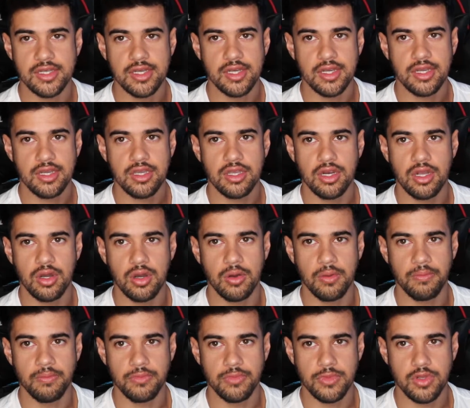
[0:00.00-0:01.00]
you
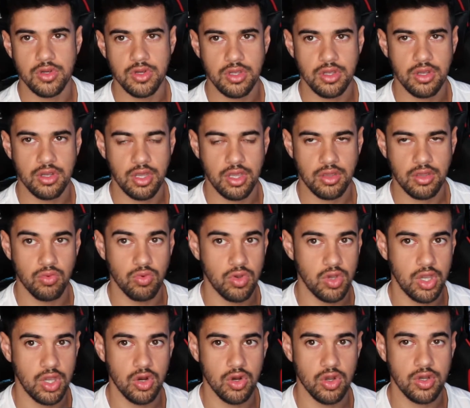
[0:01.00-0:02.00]
know, during your like your
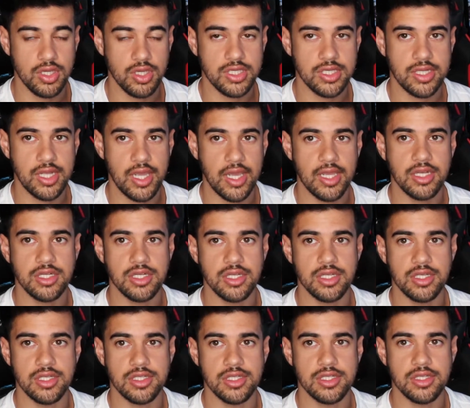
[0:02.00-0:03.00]
really early
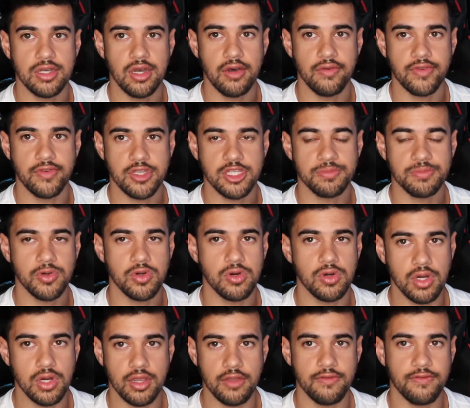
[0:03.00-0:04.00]
stages of
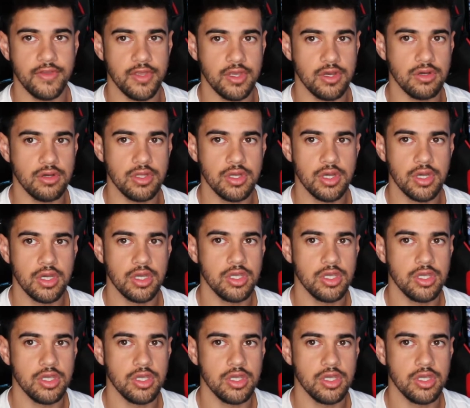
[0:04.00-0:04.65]
exploring a field,